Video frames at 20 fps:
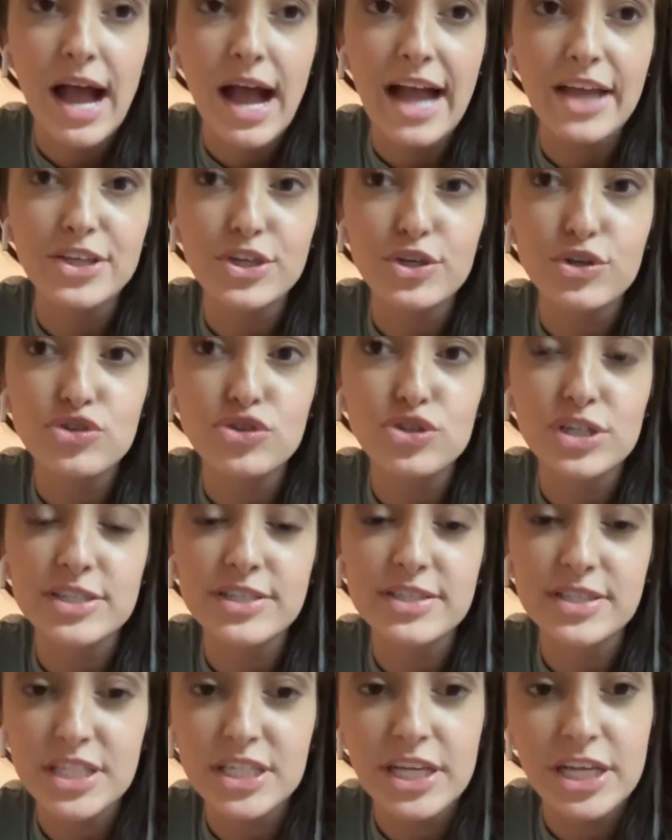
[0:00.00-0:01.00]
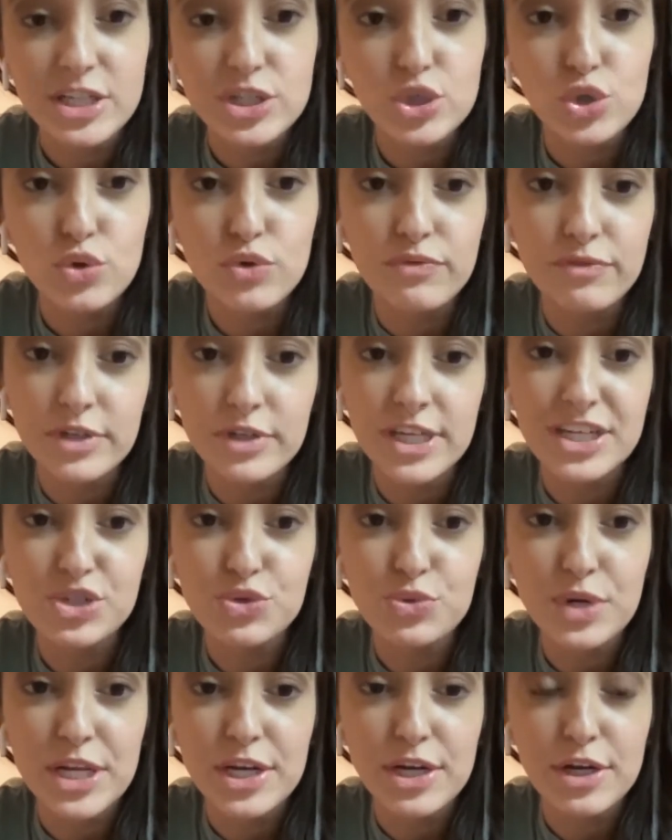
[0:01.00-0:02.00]
I usually sit at school for like
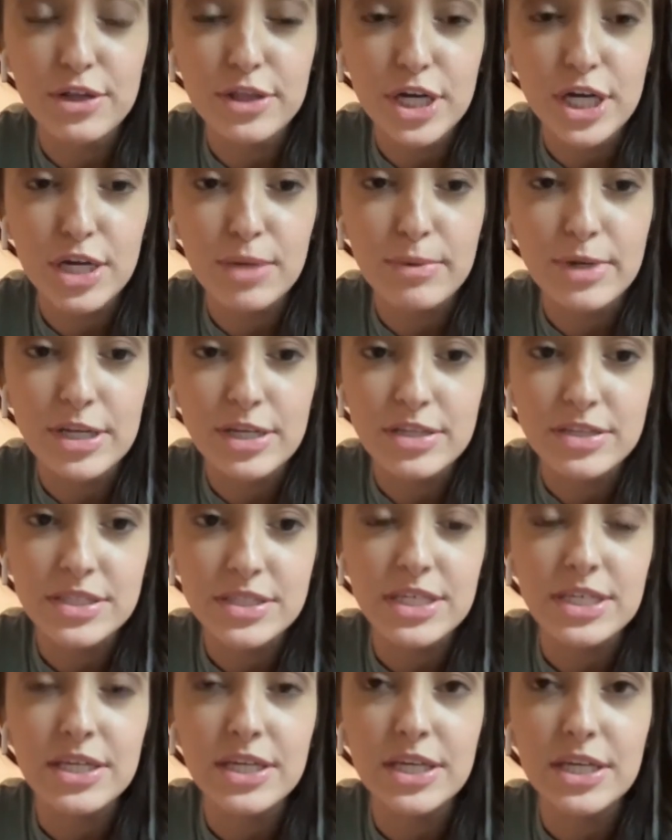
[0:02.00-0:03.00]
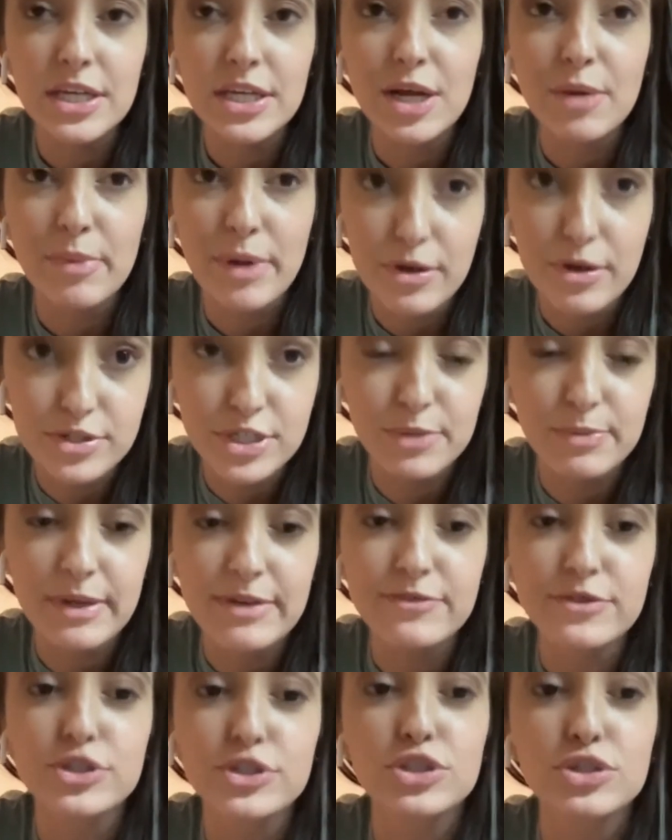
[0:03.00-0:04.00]
20 to 30 minutes and get a post up
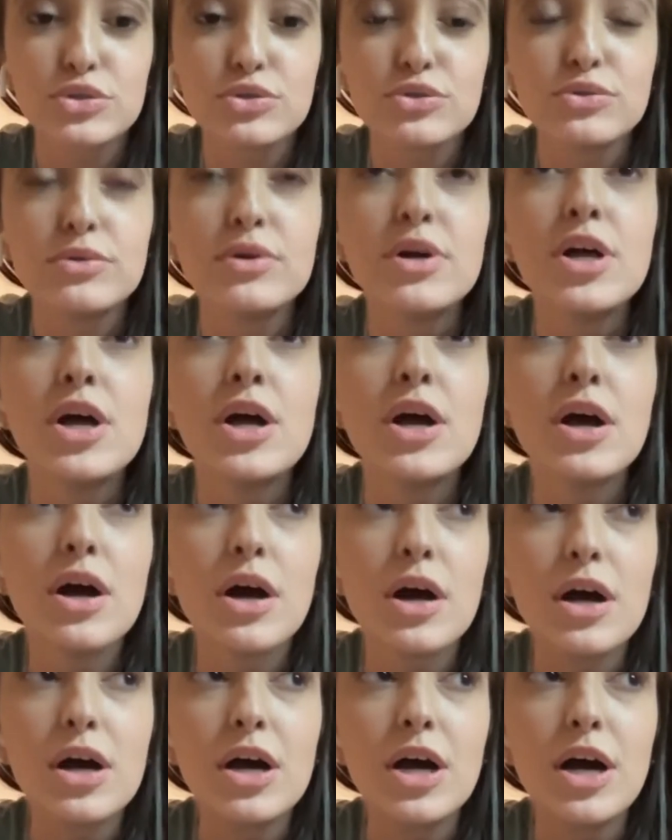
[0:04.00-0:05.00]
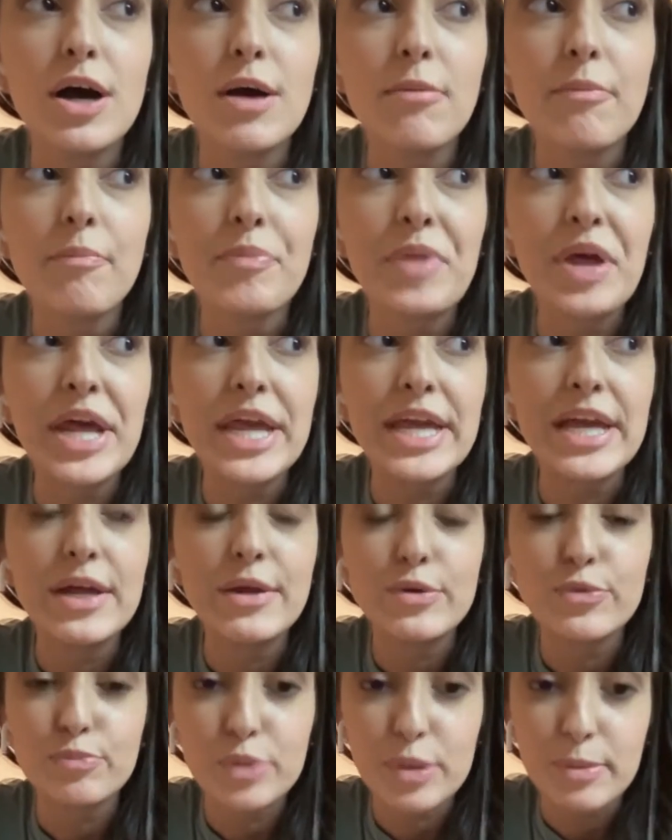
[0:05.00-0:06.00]
after school um,
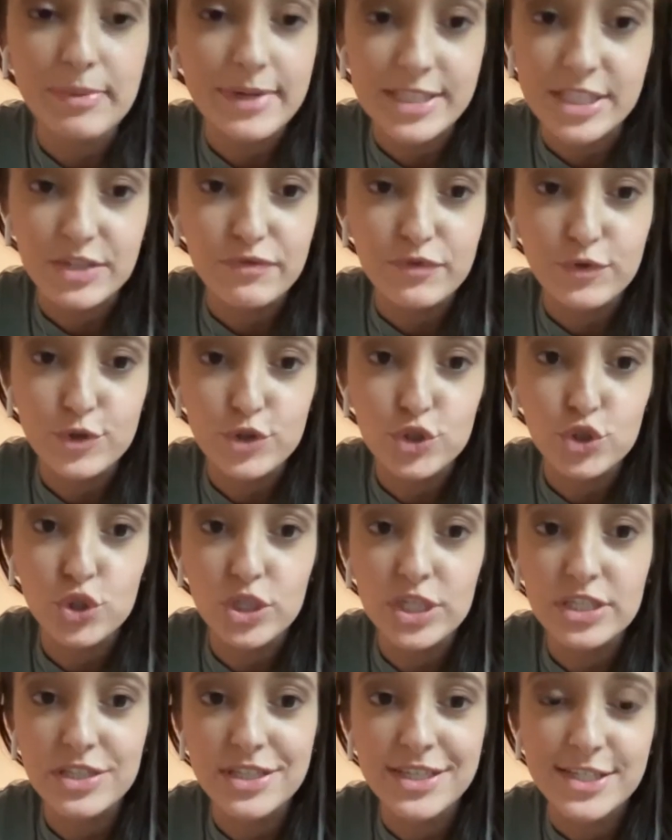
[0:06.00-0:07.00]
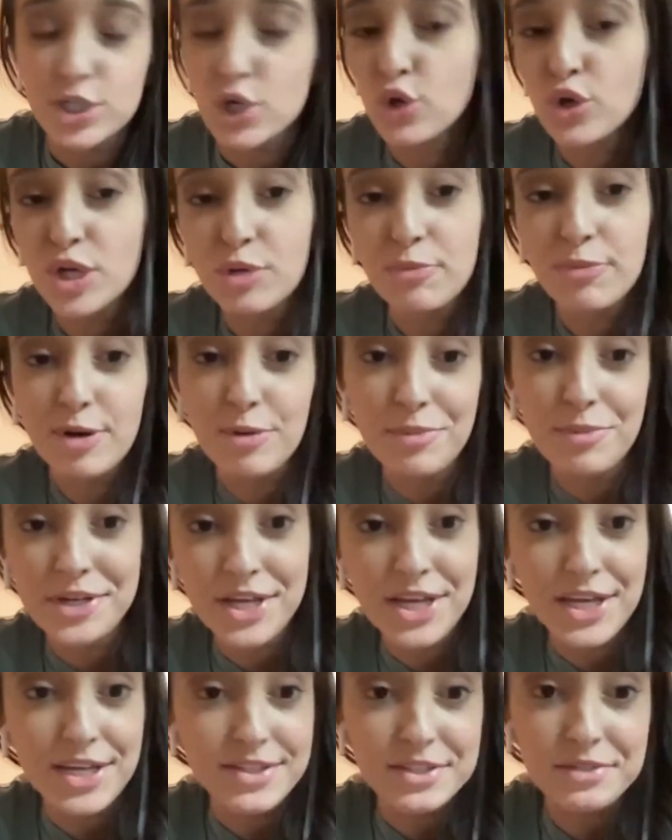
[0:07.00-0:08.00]
and put myself on stories like talking about my
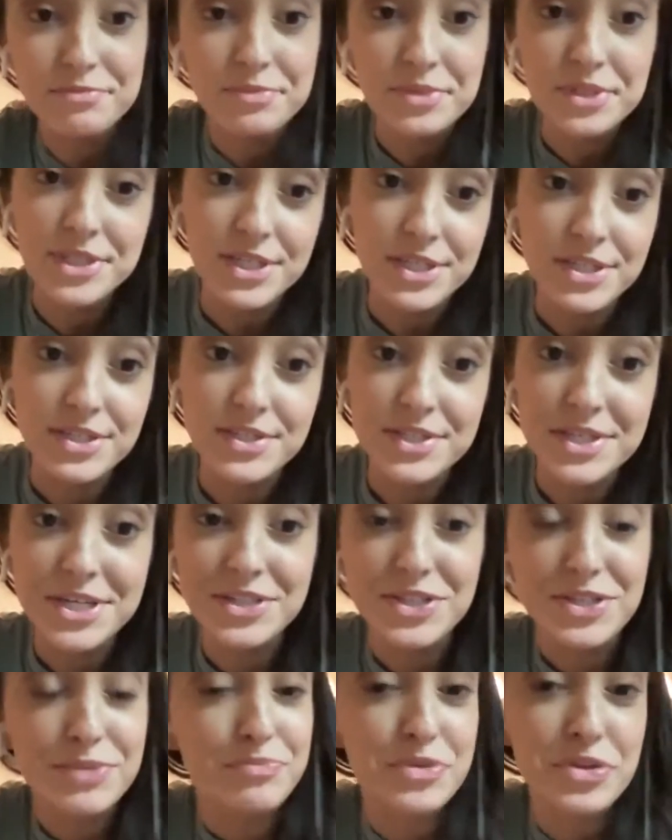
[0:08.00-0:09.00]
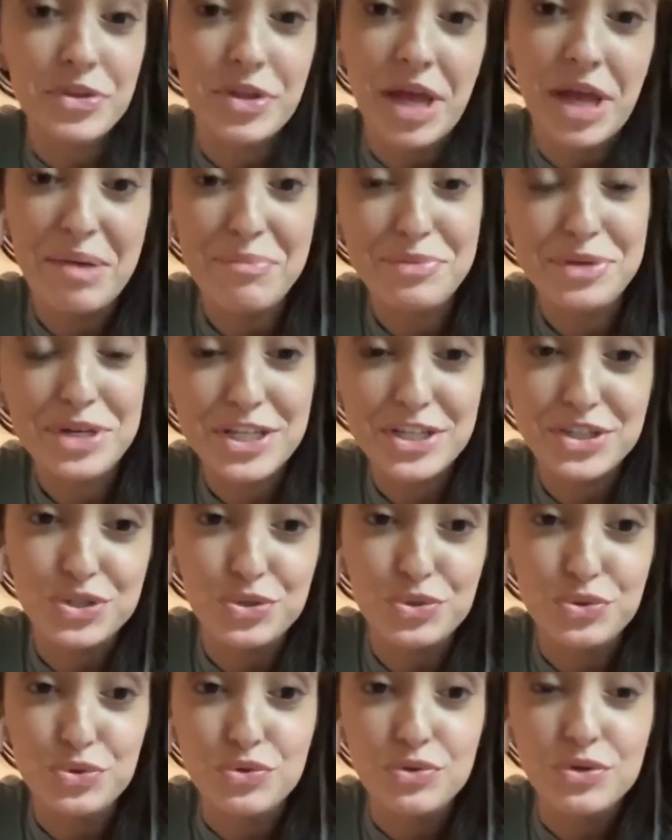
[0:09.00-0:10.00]
day, something my kids said, something that happened at
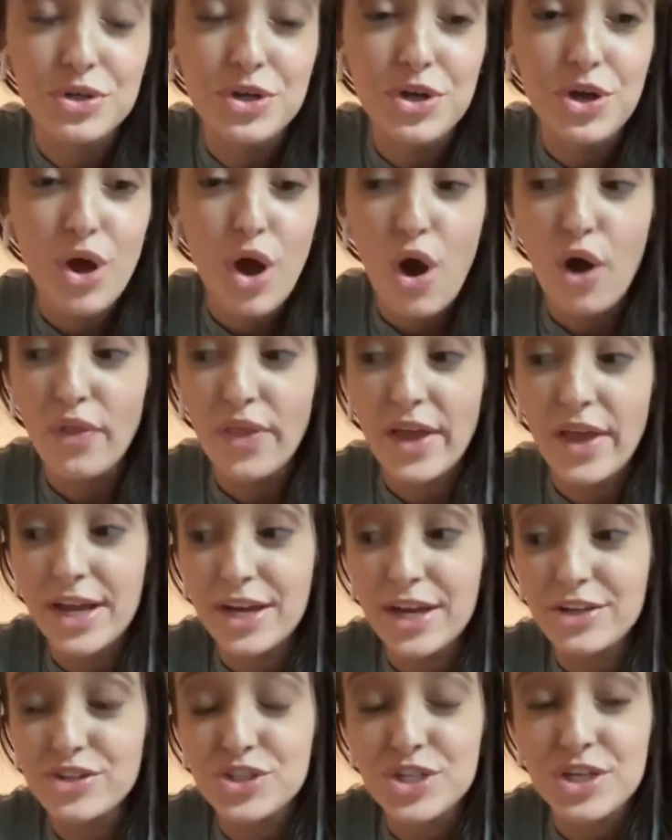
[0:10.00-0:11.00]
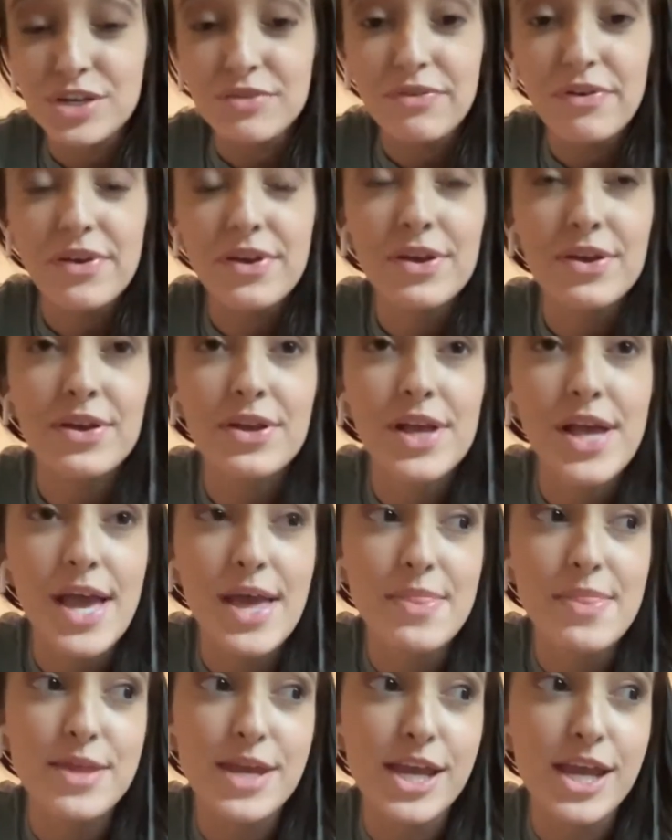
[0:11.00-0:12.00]
school, all that kind of stuff.
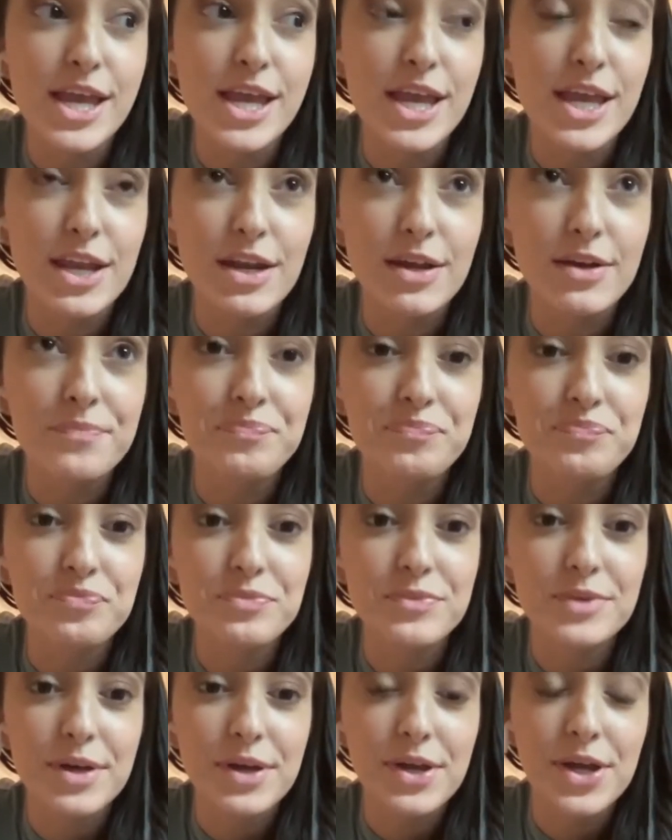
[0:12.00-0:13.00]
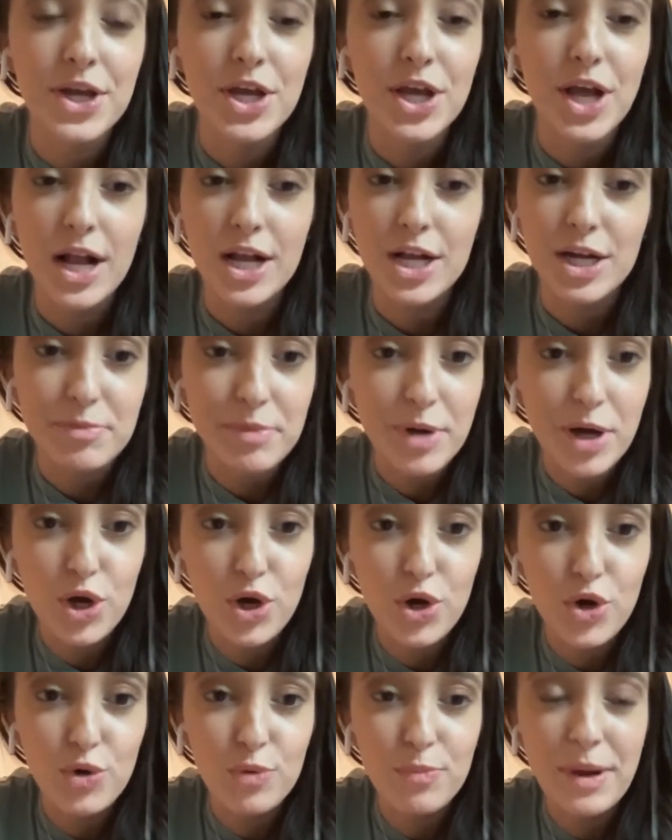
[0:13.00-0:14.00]
And then I come
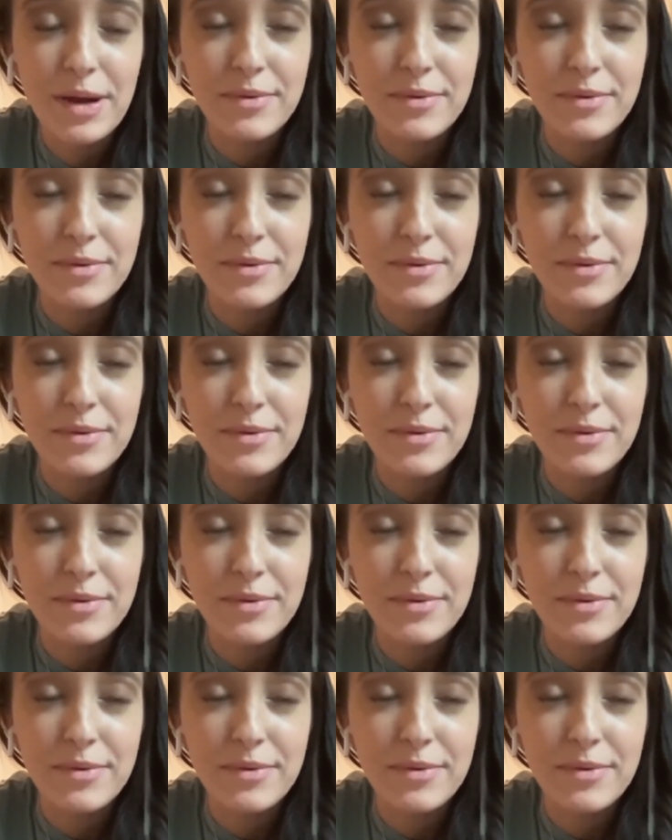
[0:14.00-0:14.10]
home.